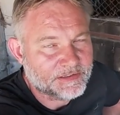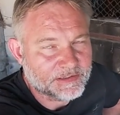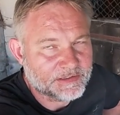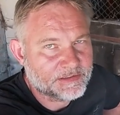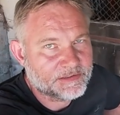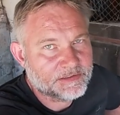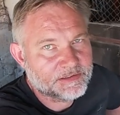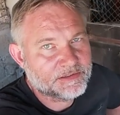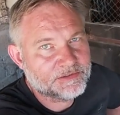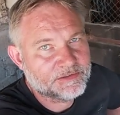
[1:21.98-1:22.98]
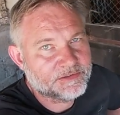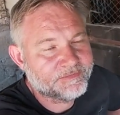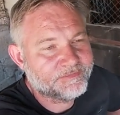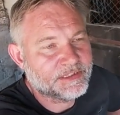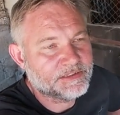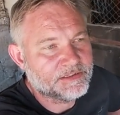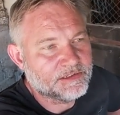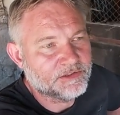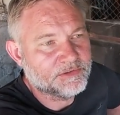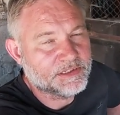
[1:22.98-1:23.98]
Yes, they
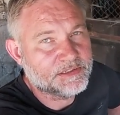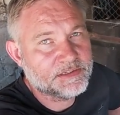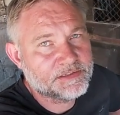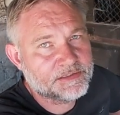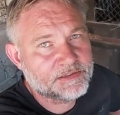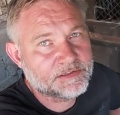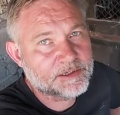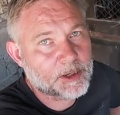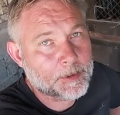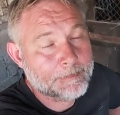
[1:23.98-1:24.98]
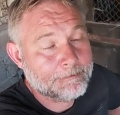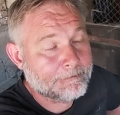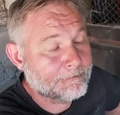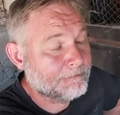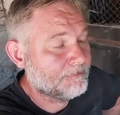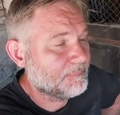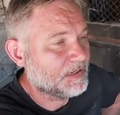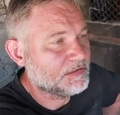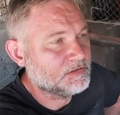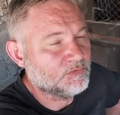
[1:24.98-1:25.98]
still do exist.
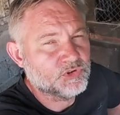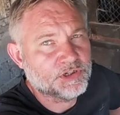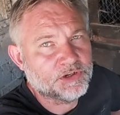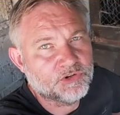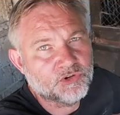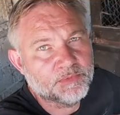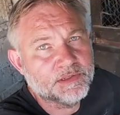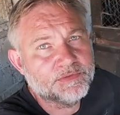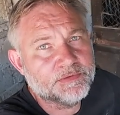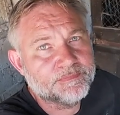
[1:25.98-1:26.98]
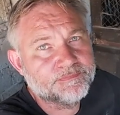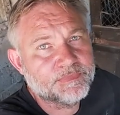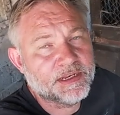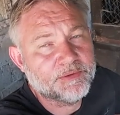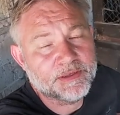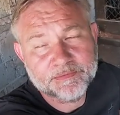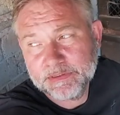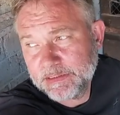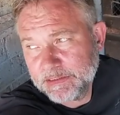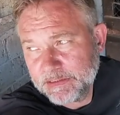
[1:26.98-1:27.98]
There's not much I can do about it. Anyway,
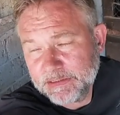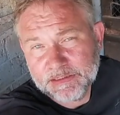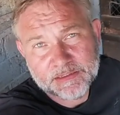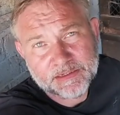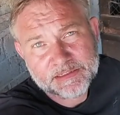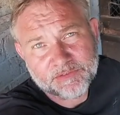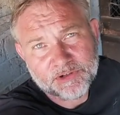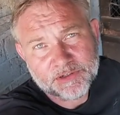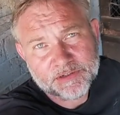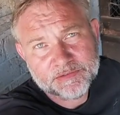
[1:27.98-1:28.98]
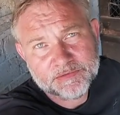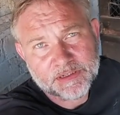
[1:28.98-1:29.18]
let's have a look.